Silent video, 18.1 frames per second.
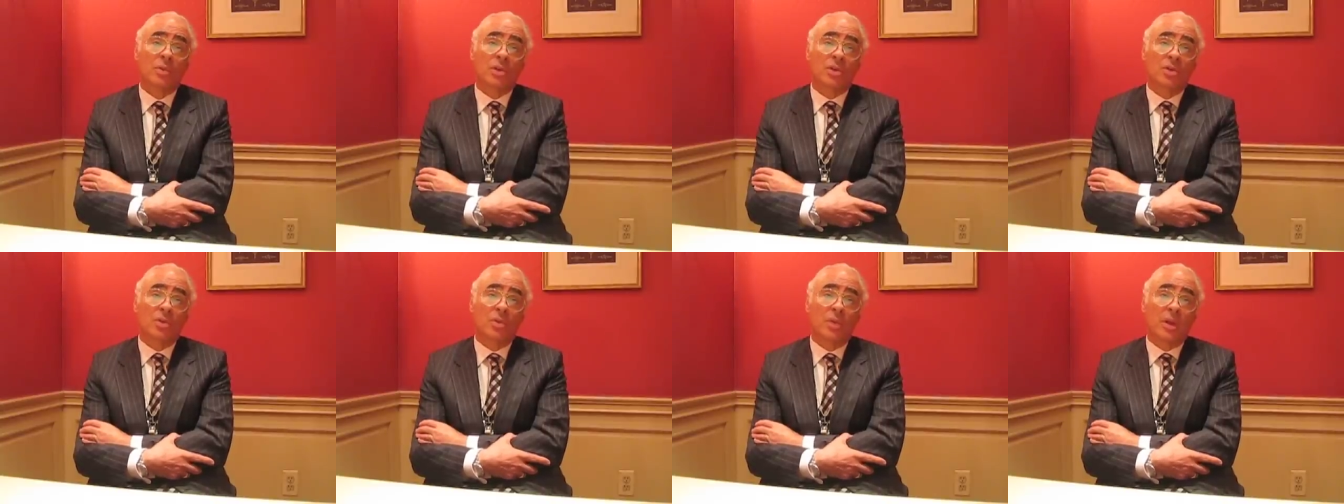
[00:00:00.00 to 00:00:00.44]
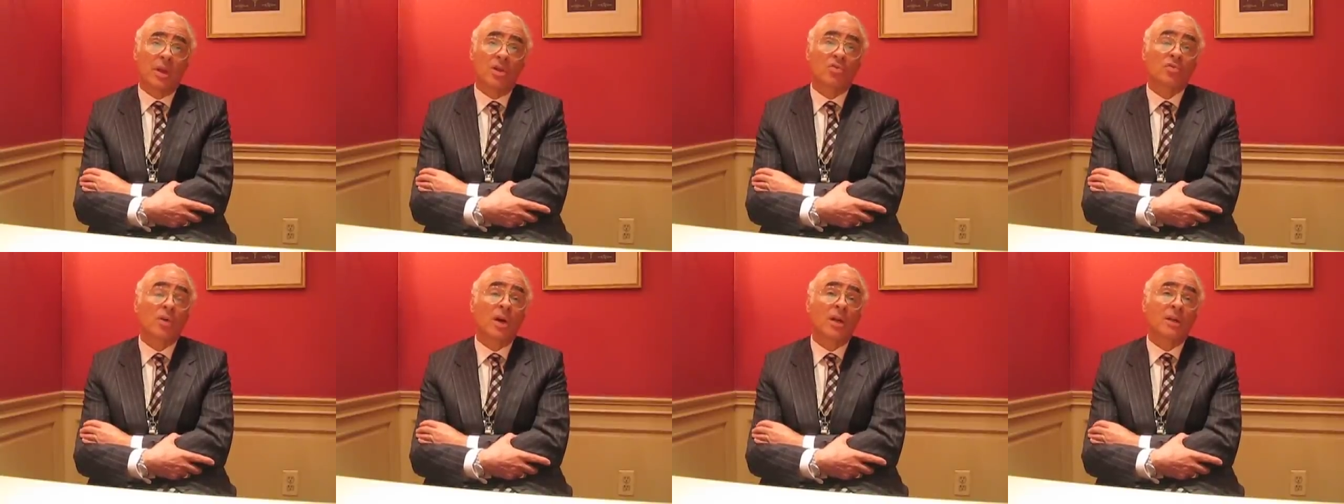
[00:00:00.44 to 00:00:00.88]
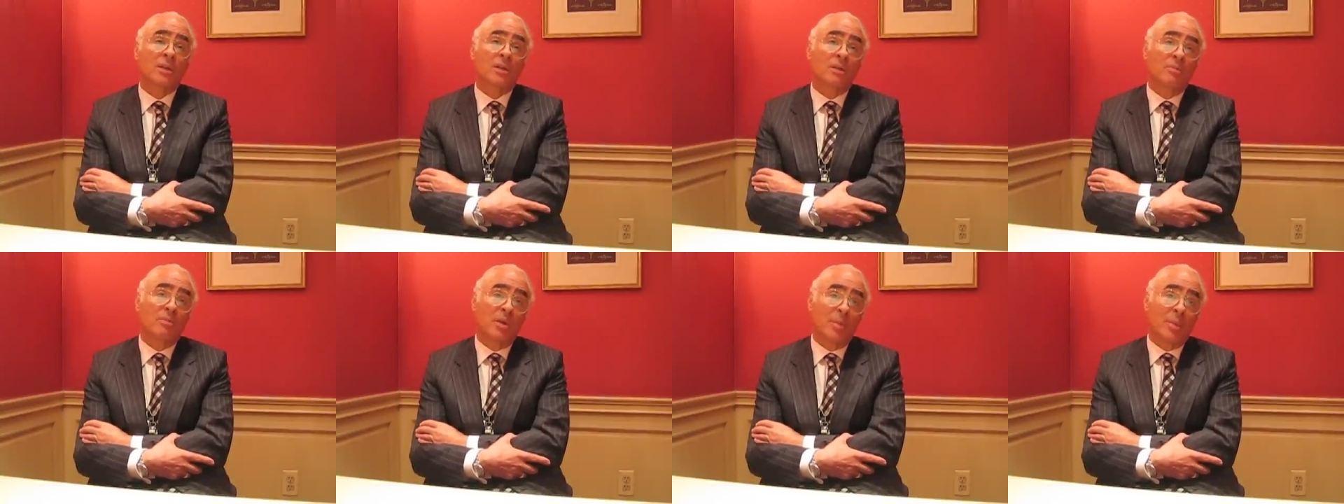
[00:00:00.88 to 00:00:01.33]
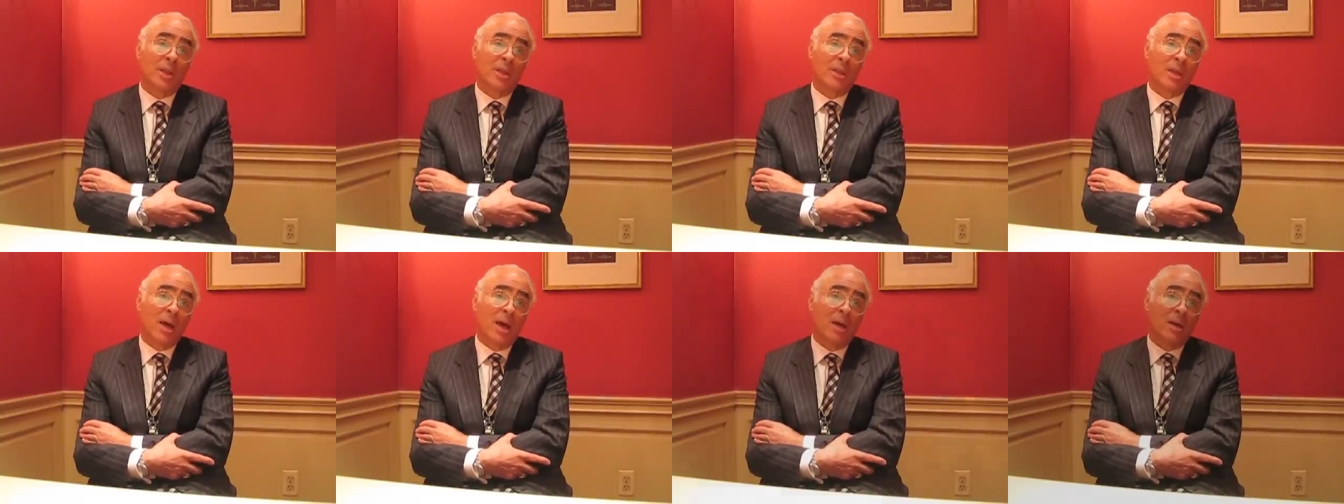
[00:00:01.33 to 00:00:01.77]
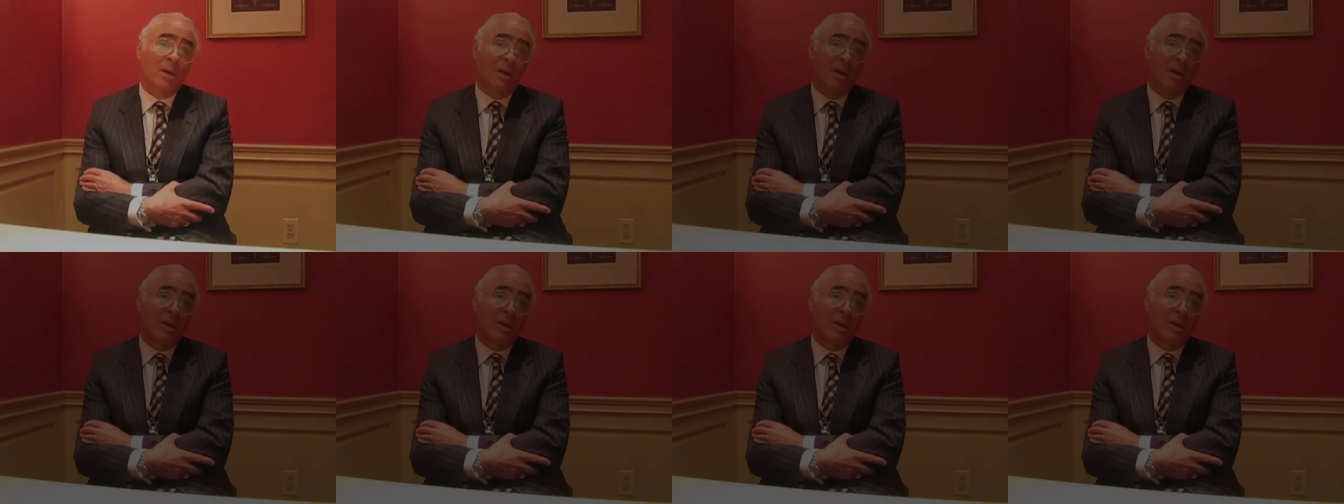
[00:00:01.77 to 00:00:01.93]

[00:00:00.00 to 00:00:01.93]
were doing and trying to mimic that.